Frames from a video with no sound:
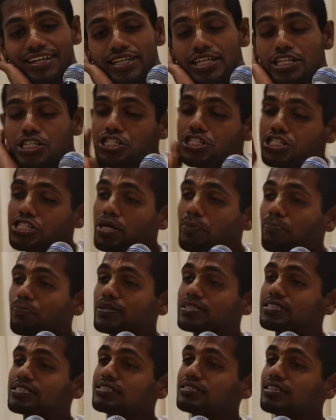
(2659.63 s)
Krishna
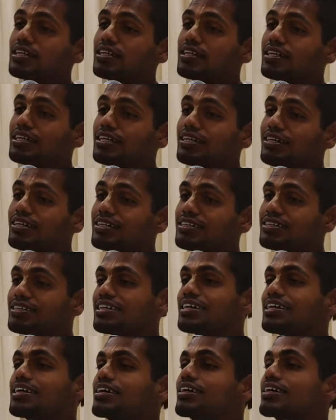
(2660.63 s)
personally
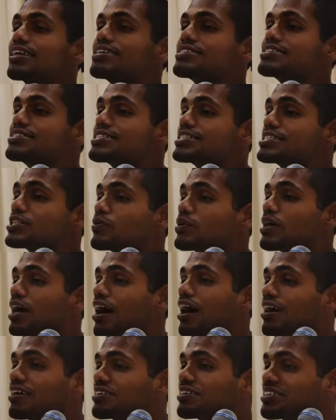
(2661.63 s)
cleanses our
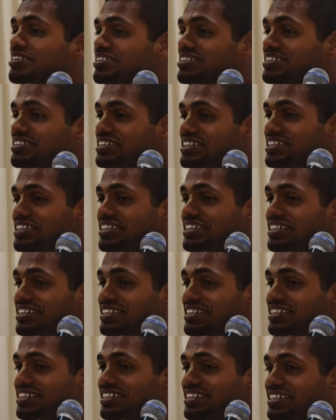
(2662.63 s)
heart.
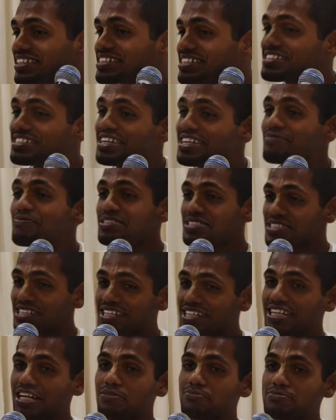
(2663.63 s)
Krishna
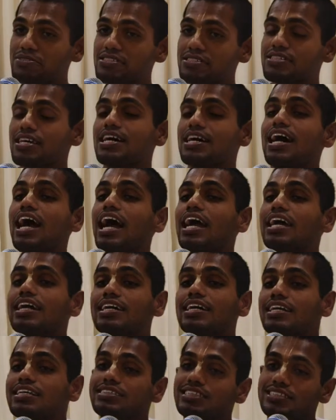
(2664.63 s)
personally comes and
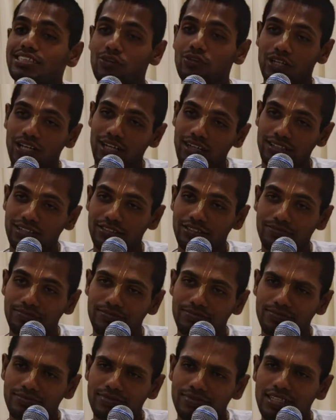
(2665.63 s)
cleanses our heart.
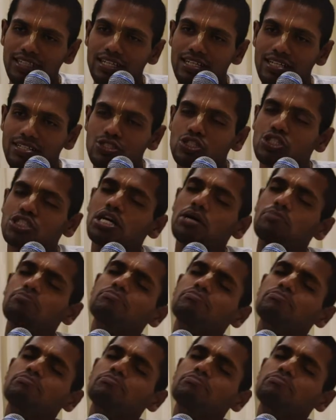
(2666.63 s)
So there are